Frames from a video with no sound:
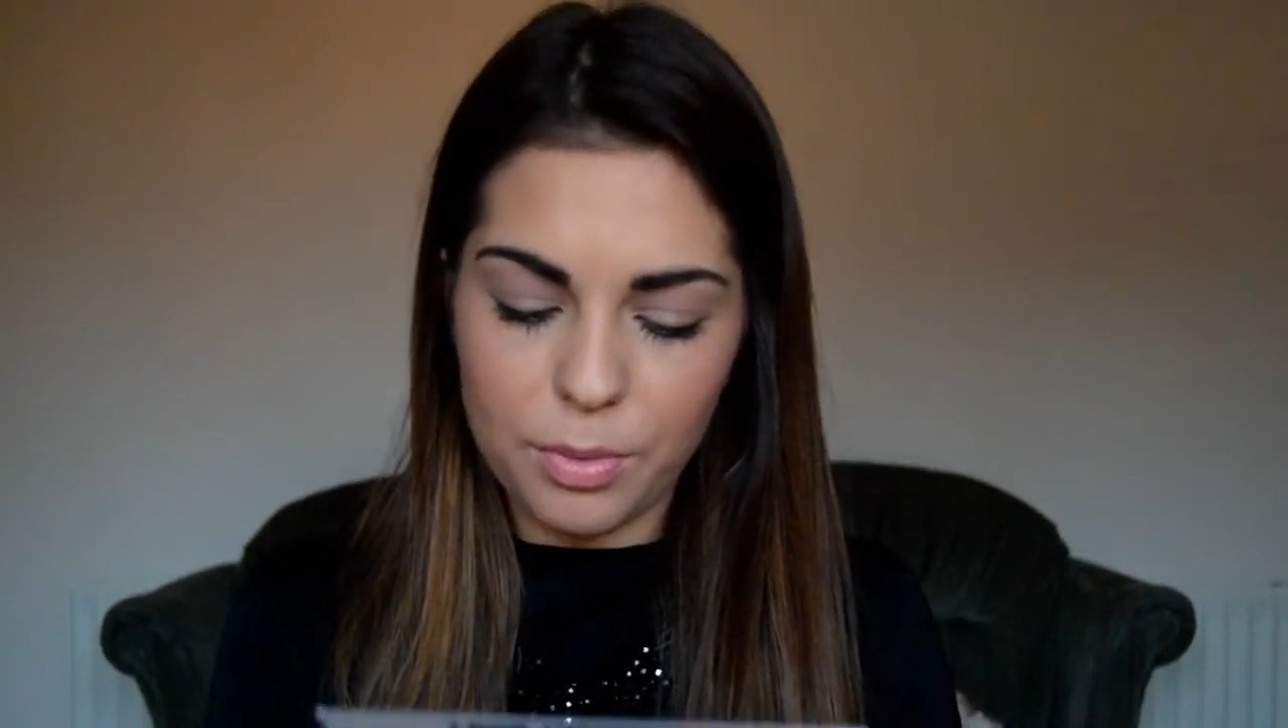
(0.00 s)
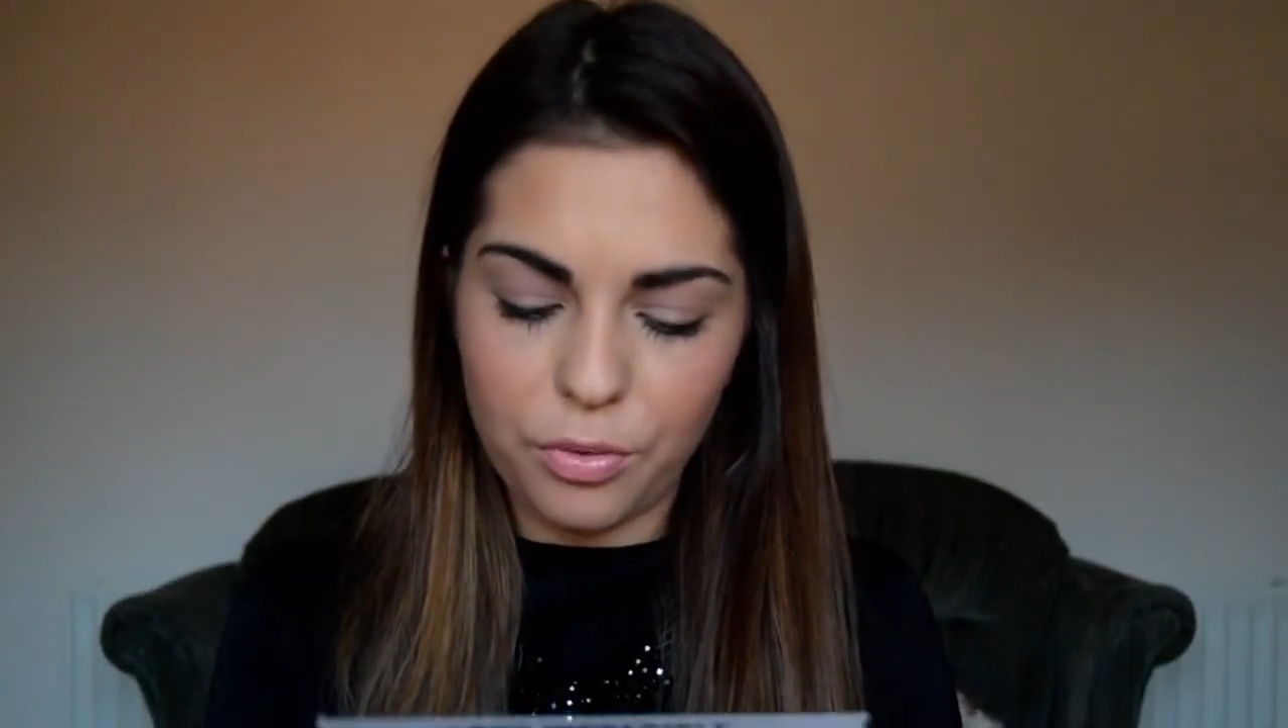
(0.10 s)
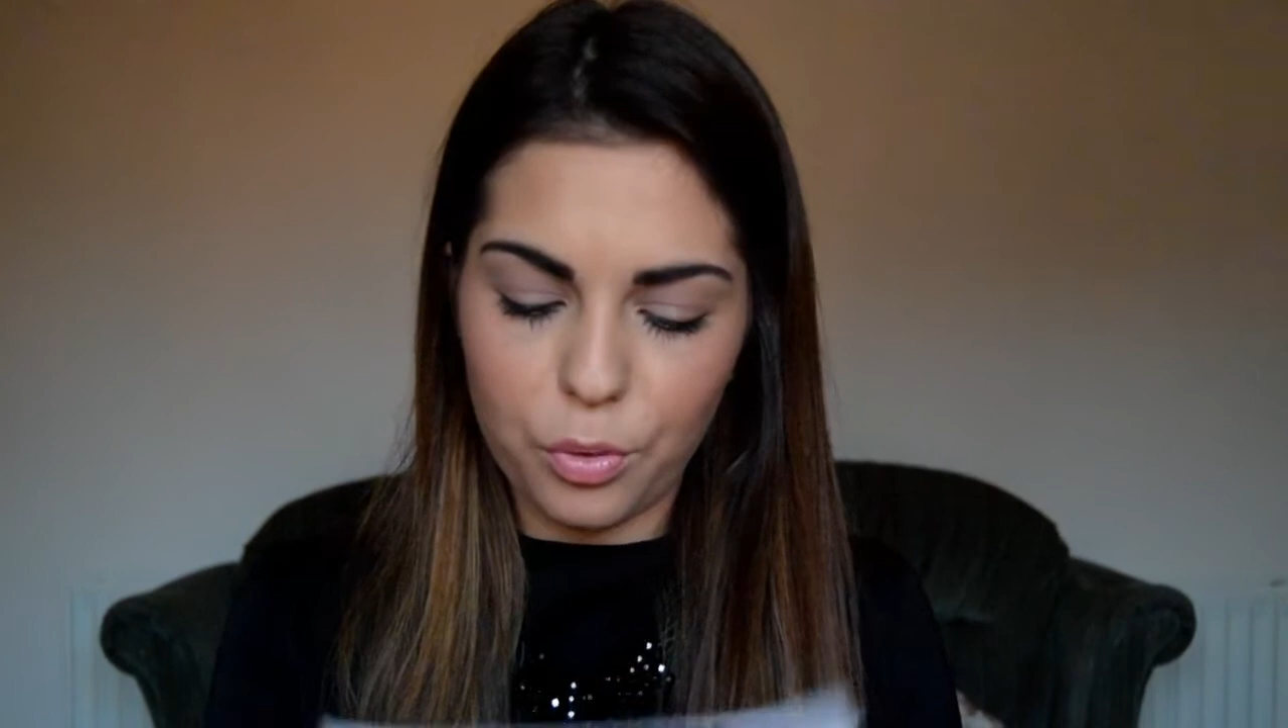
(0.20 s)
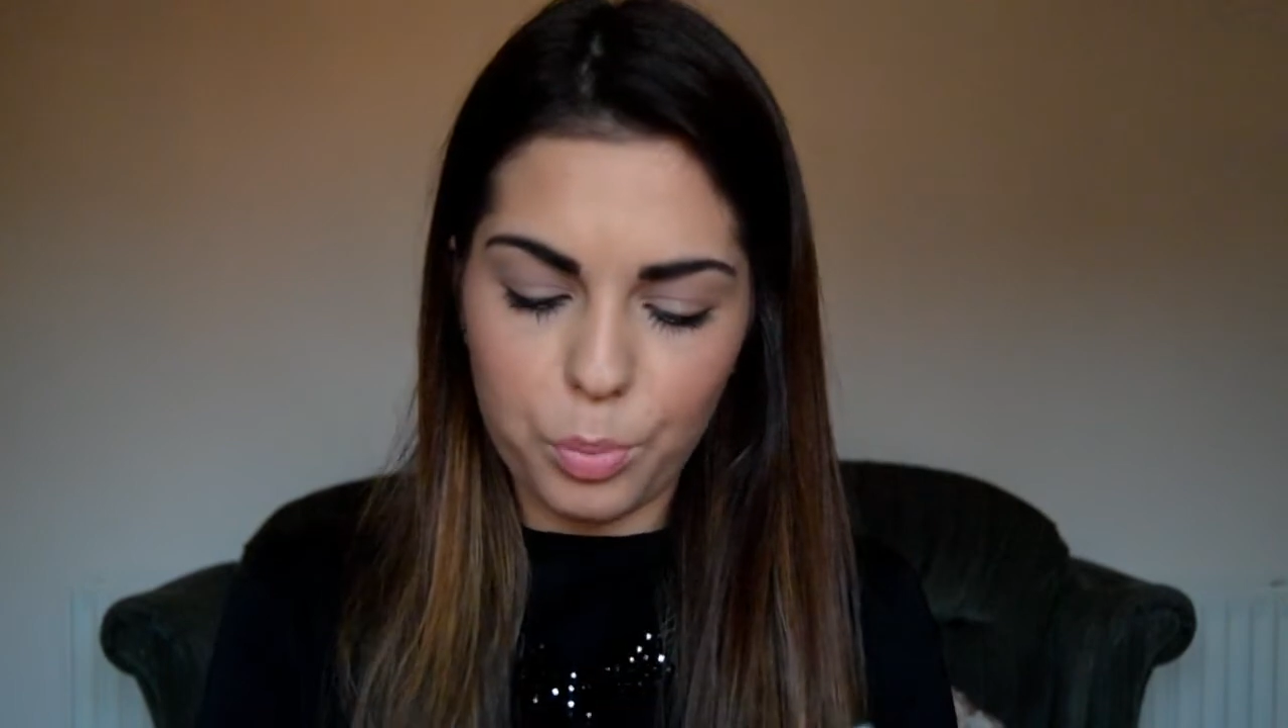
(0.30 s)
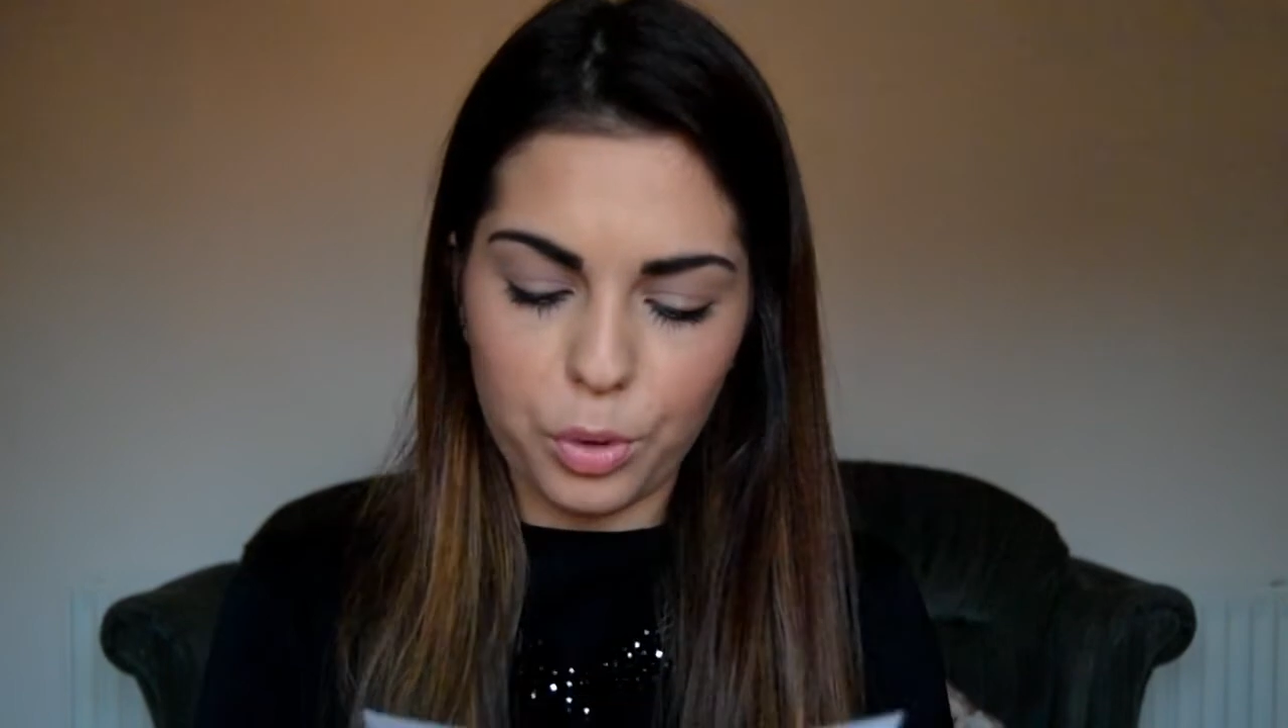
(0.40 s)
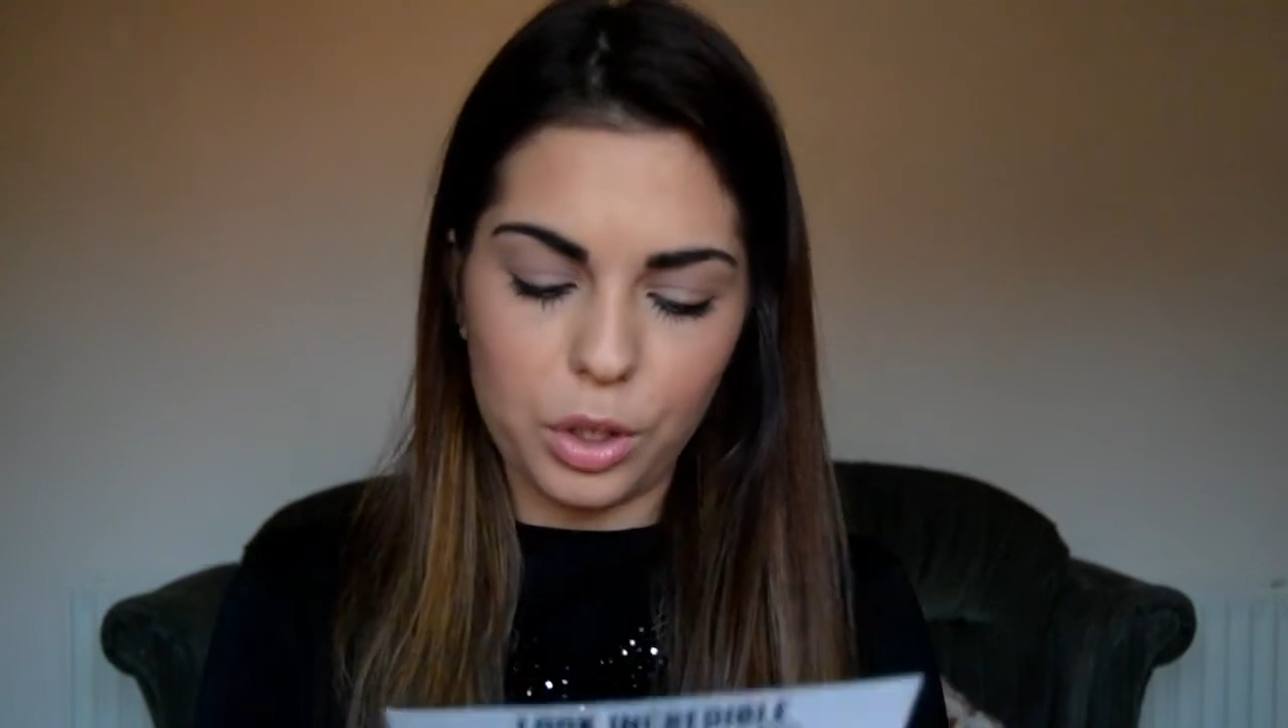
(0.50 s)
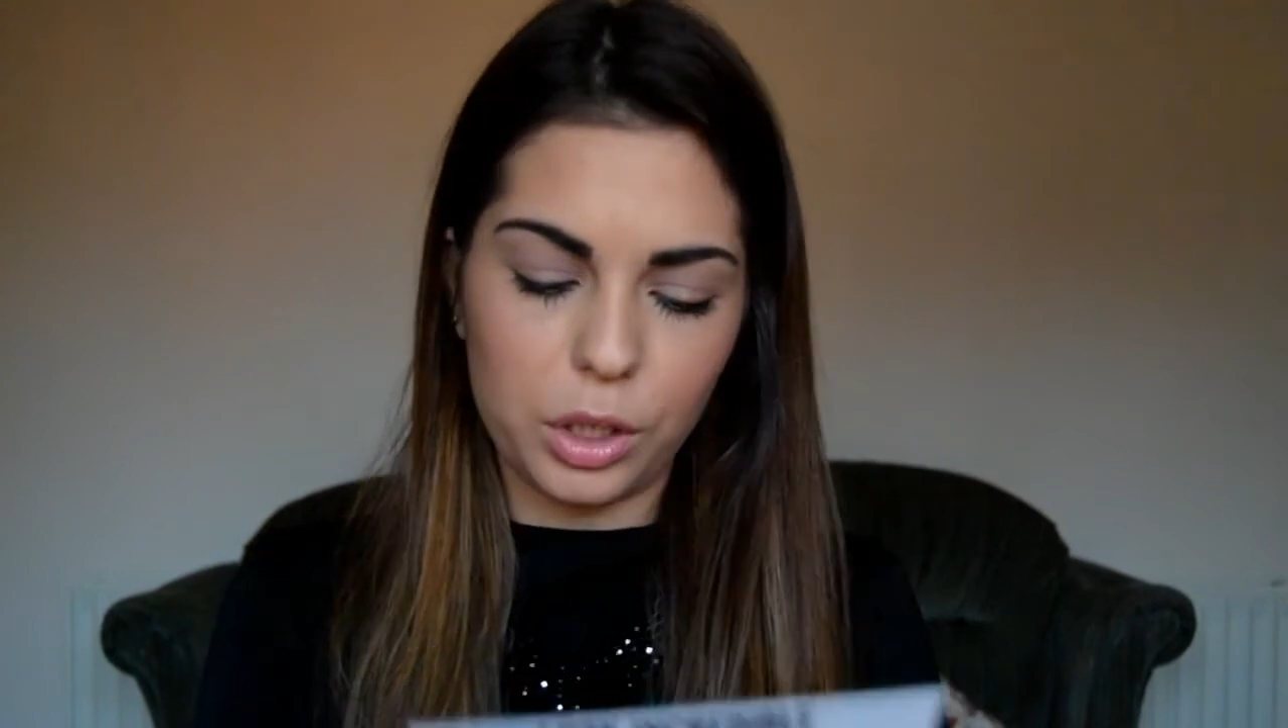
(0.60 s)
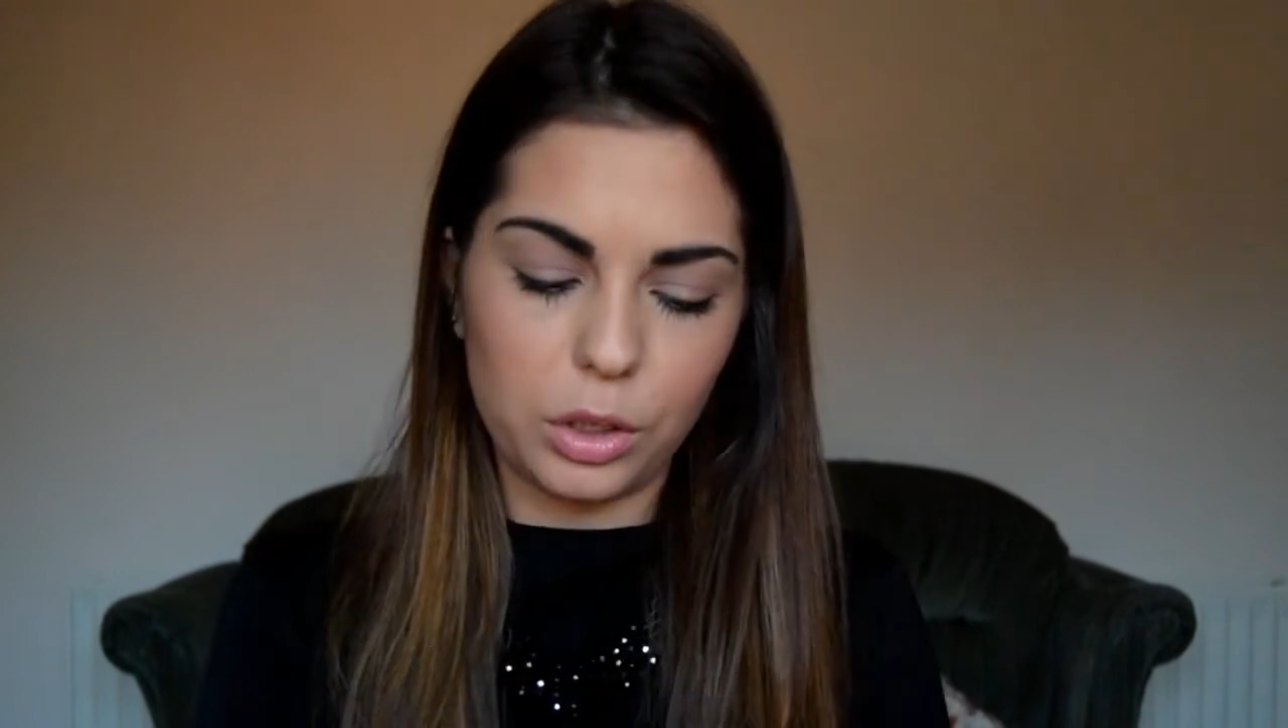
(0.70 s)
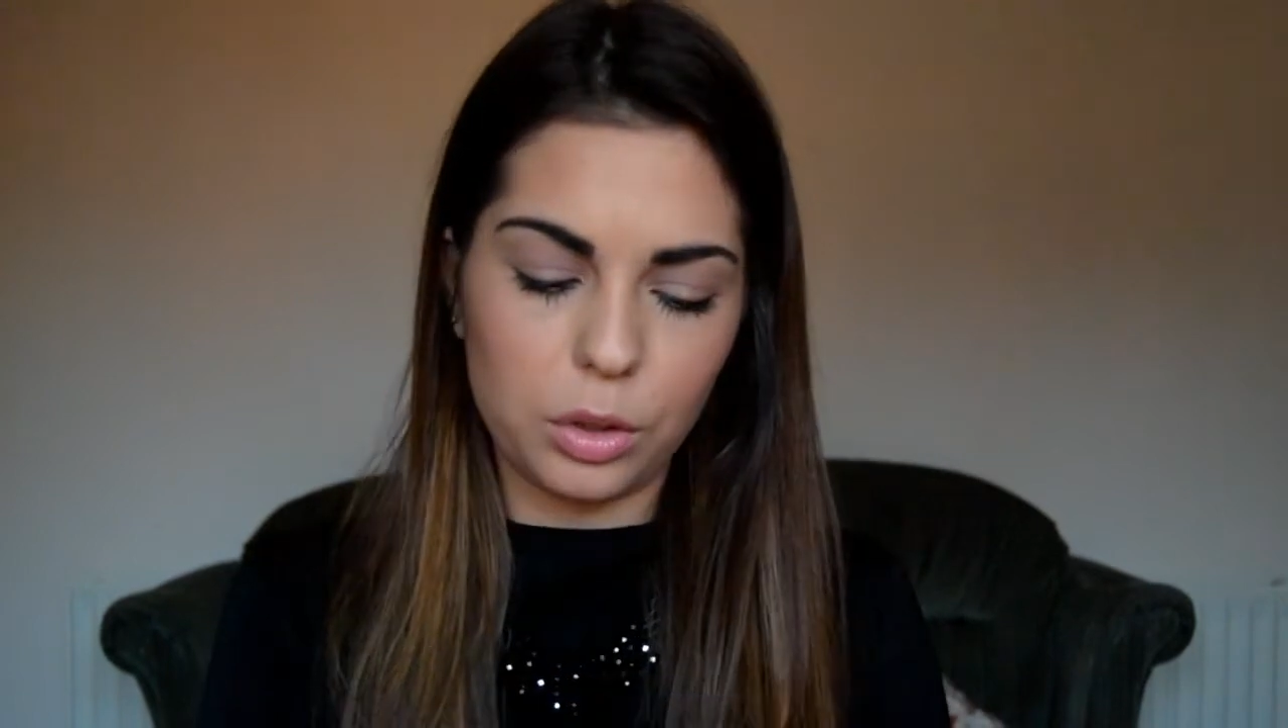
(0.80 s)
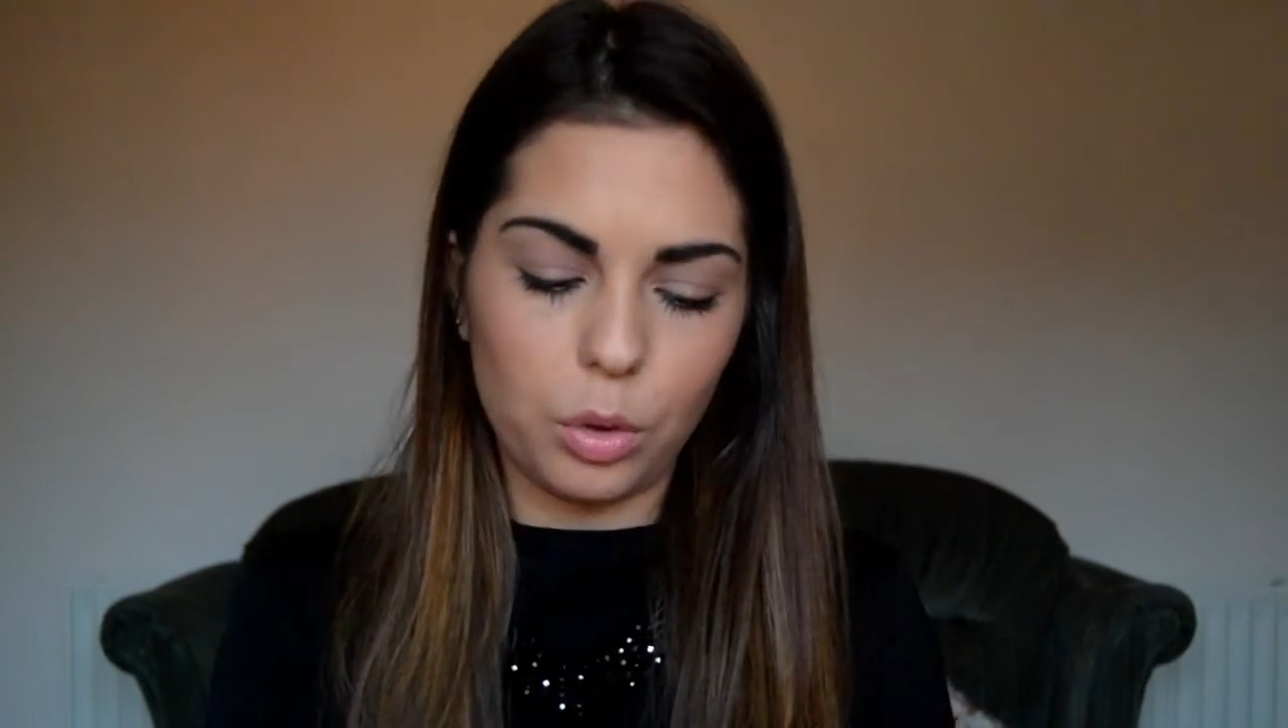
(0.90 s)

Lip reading: four product